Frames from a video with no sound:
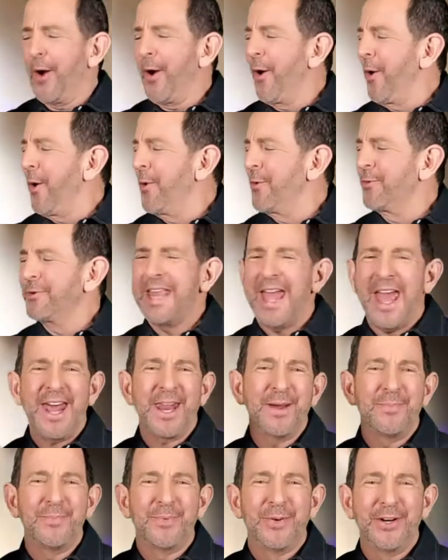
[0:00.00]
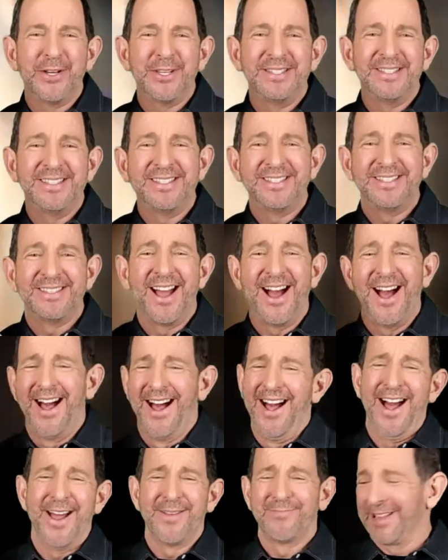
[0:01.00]
Oh, Nana Puddin',
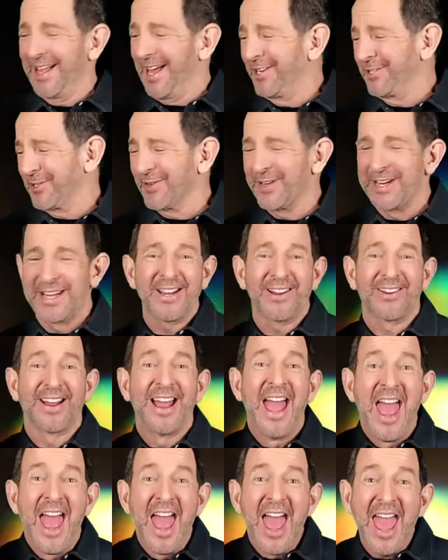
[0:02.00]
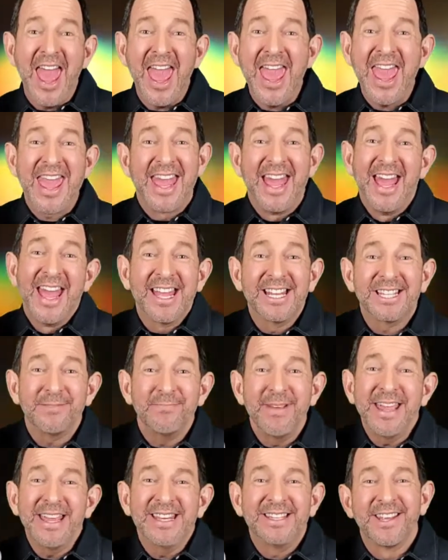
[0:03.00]
I'm glad you're here. Hey, it's
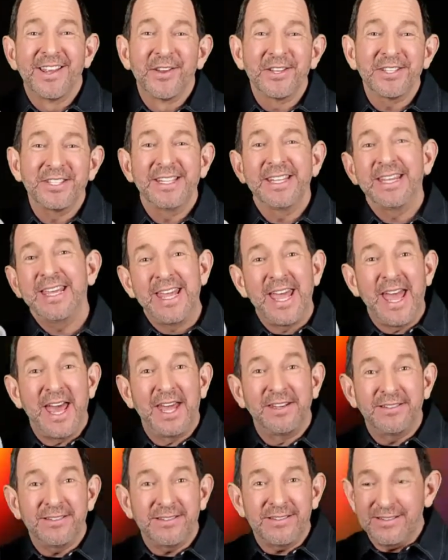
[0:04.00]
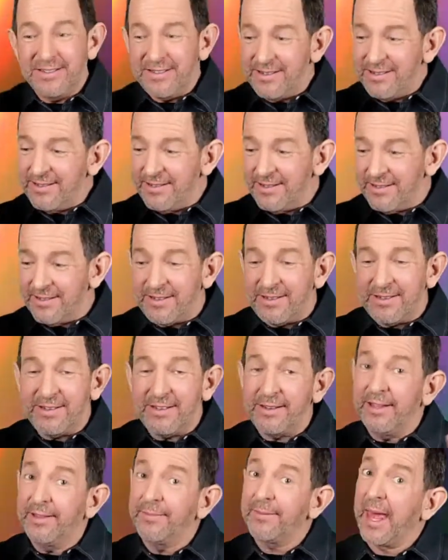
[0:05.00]
me, Dennis Lee, and Nana
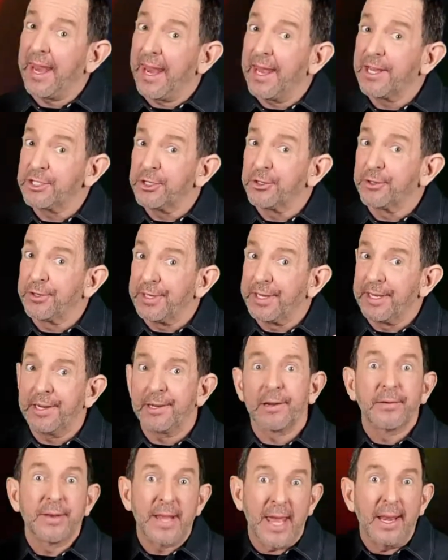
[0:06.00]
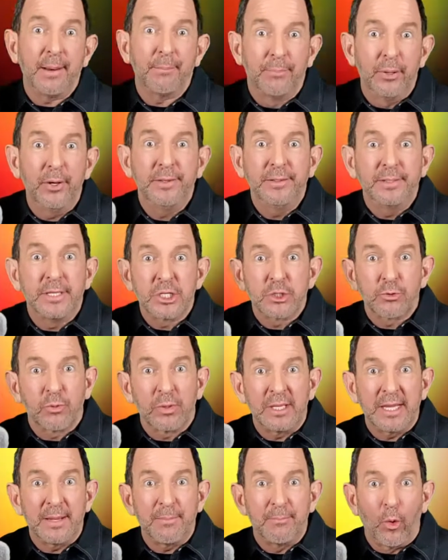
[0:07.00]
Puddin'. And as you can hear, Nana Puddin' is
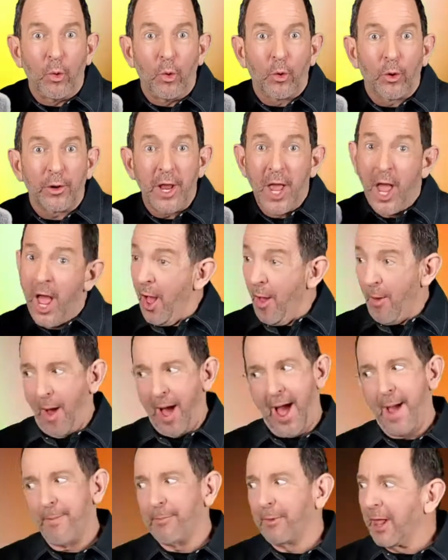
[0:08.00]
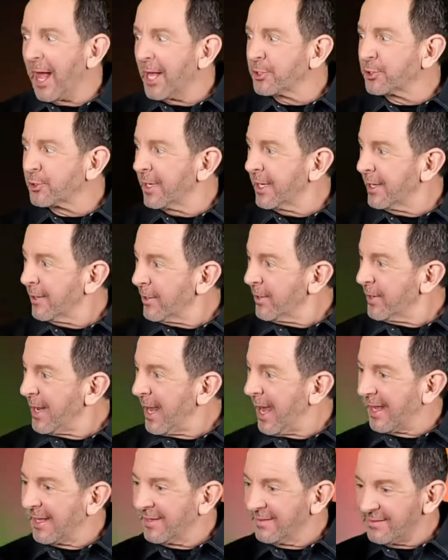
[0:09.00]
really bored. I'm glad you're here
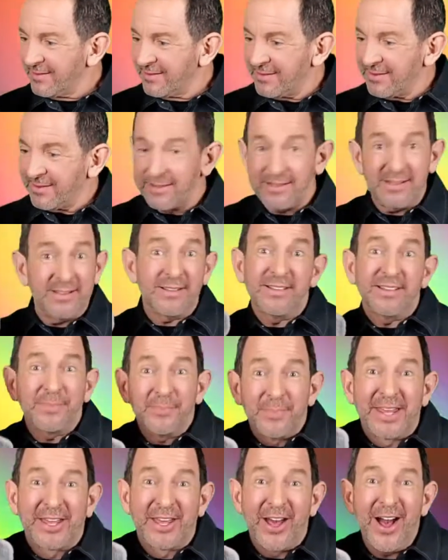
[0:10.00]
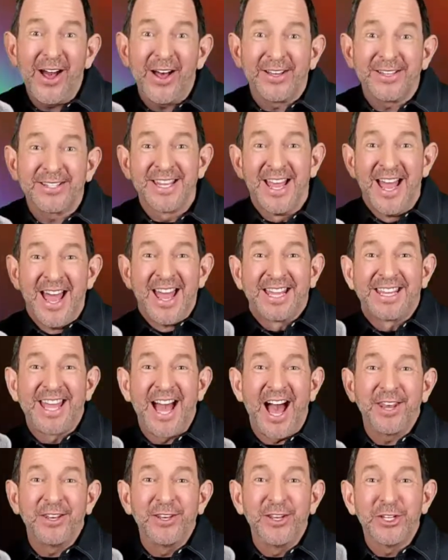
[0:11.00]
today. How come? Because
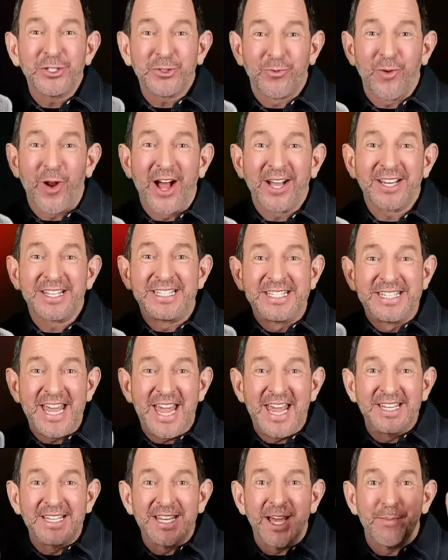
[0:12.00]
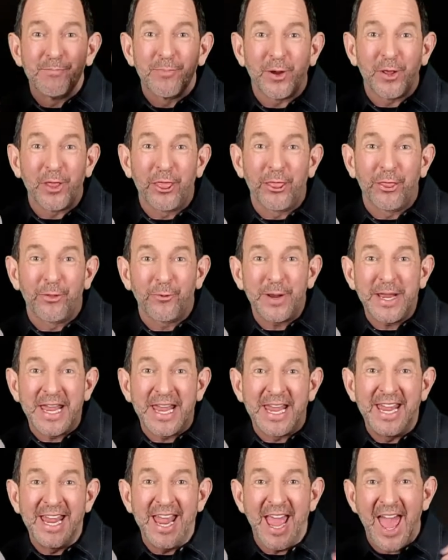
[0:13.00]
Kindness Rocks Day number
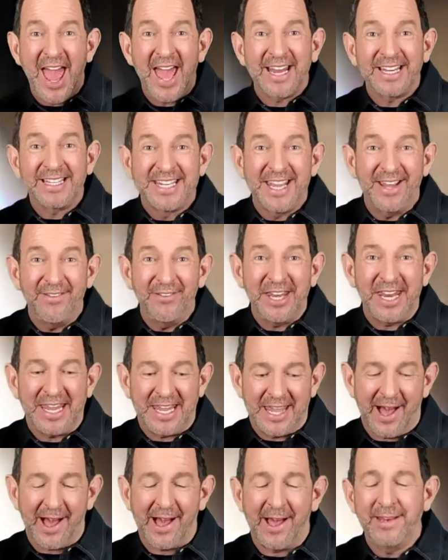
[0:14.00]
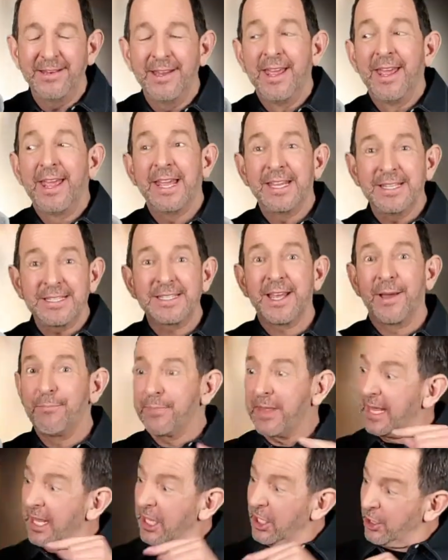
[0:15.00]
3 activity guide is
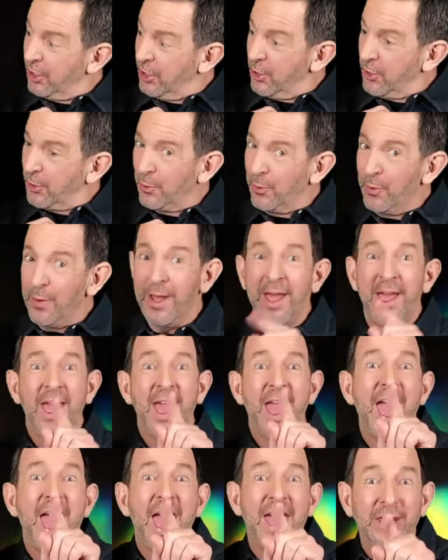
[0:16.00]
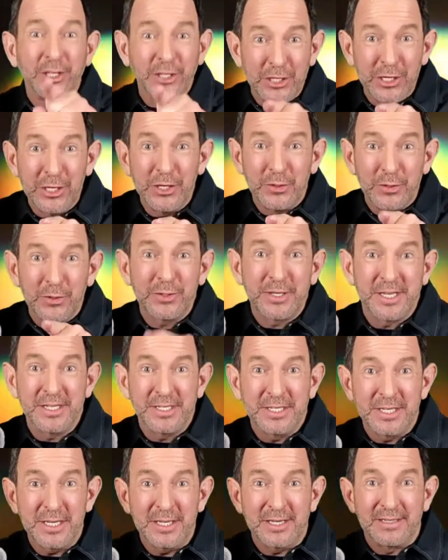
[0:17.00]
something you can
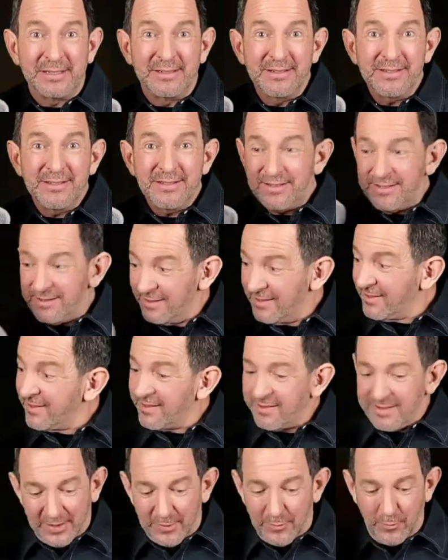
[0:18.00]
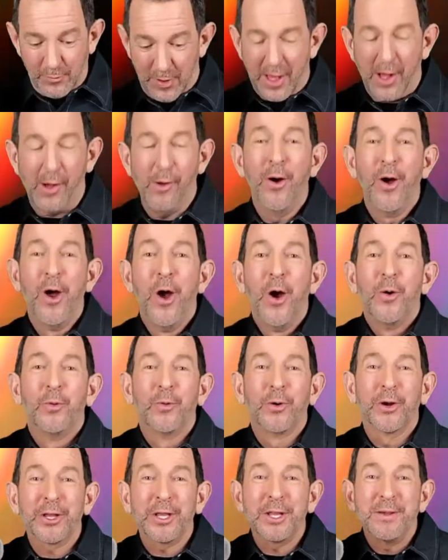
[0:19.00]
do. What? Well,
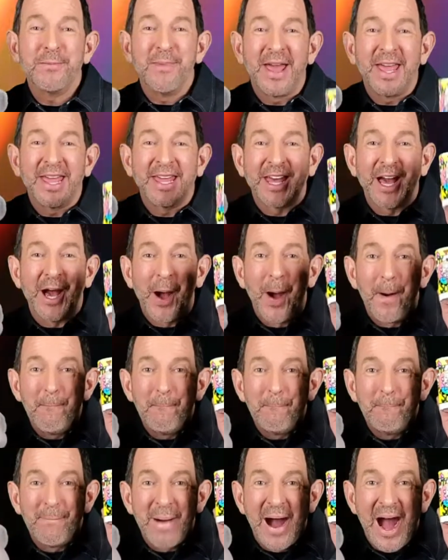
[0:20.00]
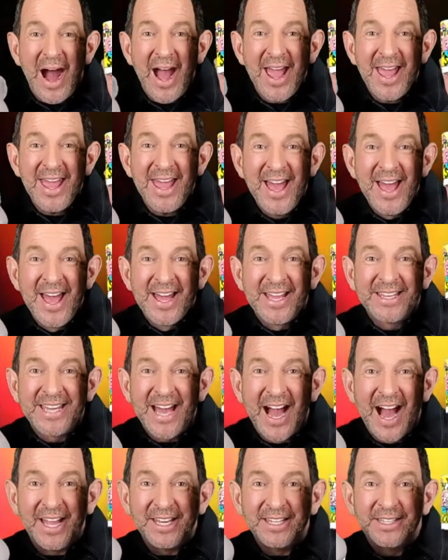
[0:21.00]
we're gonna make a My
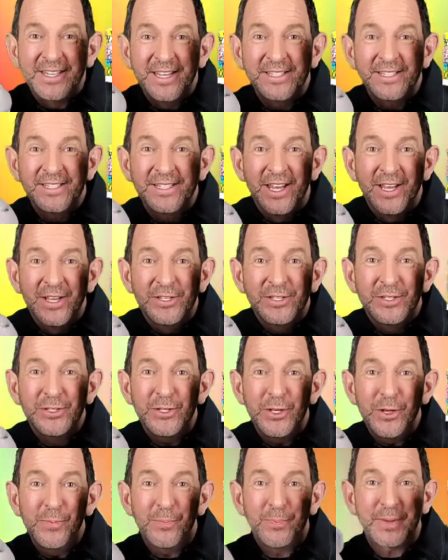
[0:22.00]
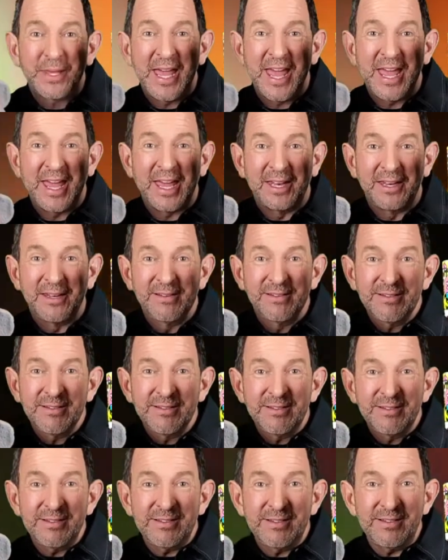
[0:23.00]
Kindness soup can.
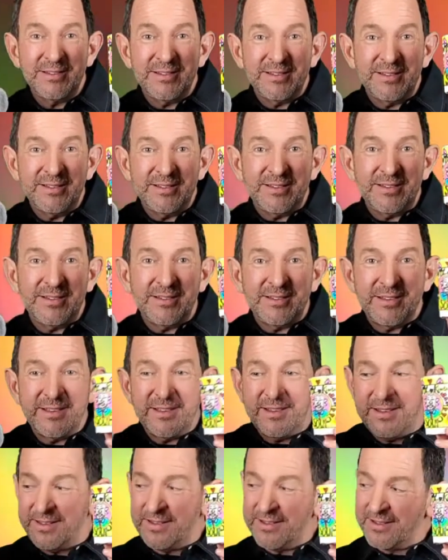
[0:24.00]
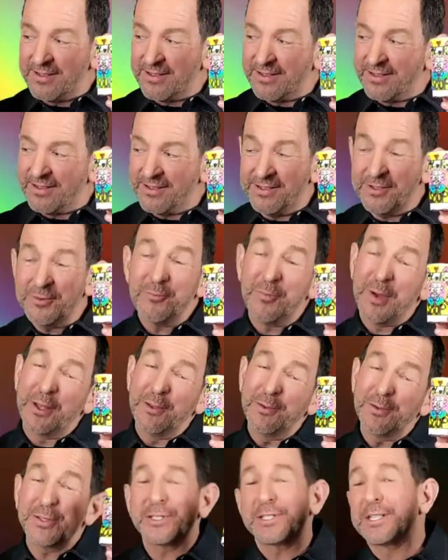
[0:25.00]
Oh, how? Well,
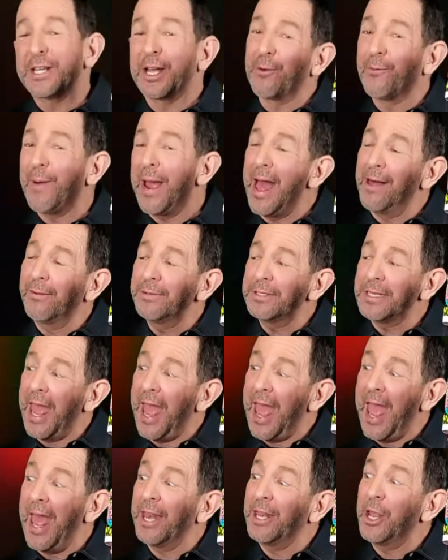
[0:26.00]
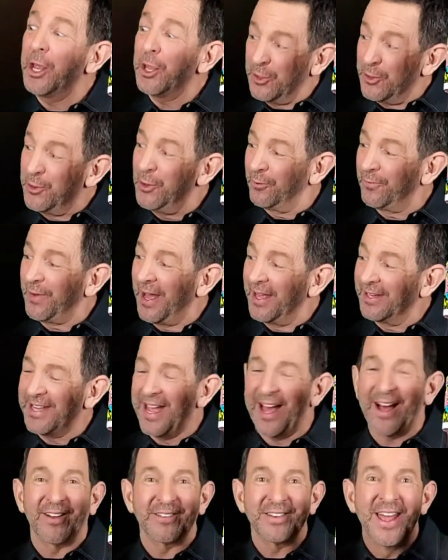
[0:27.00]
stick around and you'll find
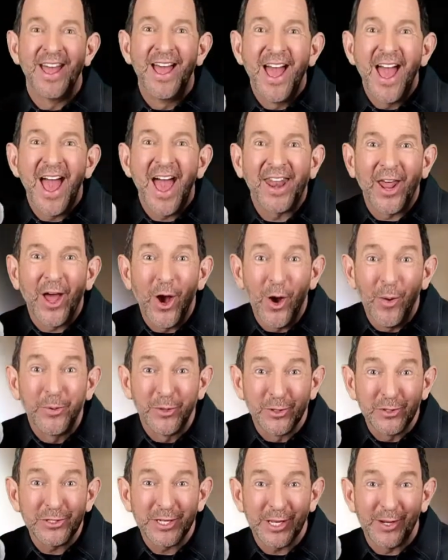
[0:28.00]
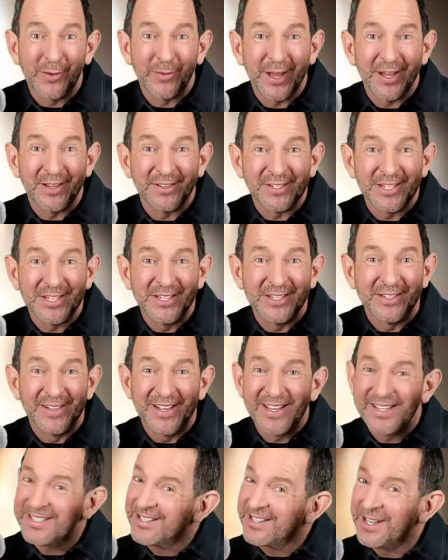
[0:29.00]
out. And I hope you'll stick around too.
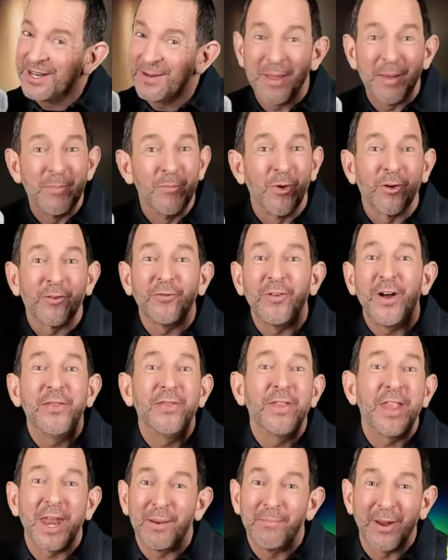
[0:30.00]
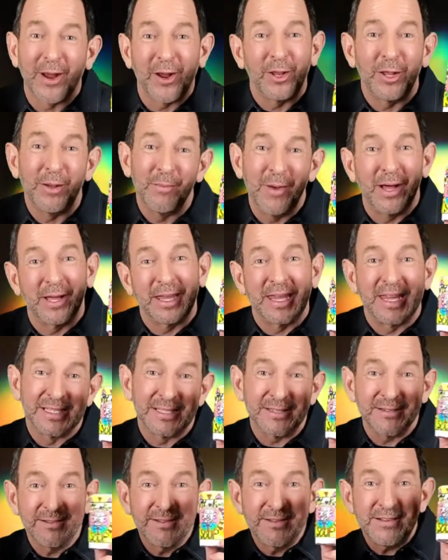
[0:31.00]
It's gonna be more fun than a barrel of
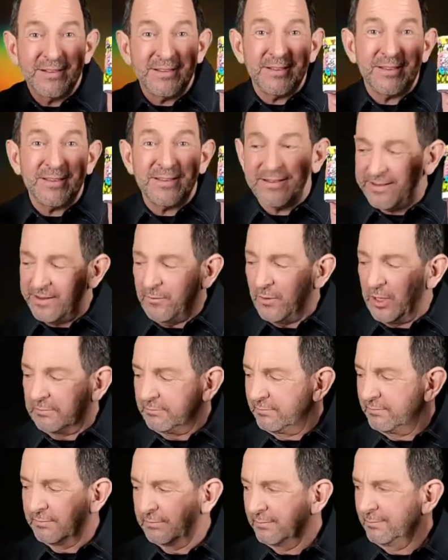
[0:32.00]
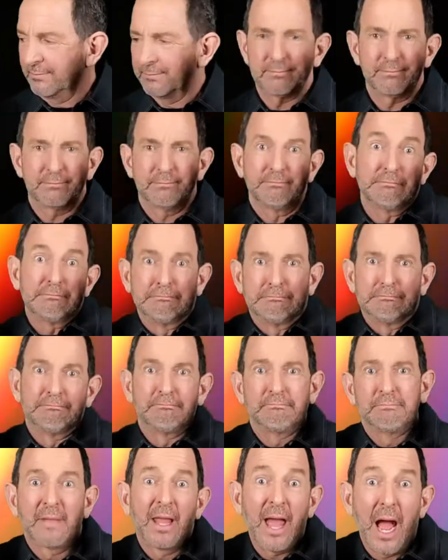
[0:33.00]
monkeys. Hey! Well,
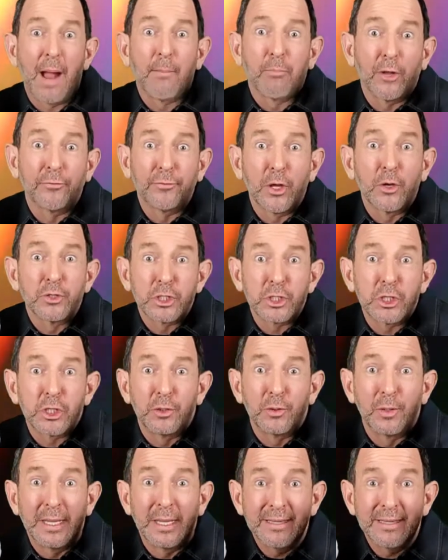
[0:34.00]
I brought those too.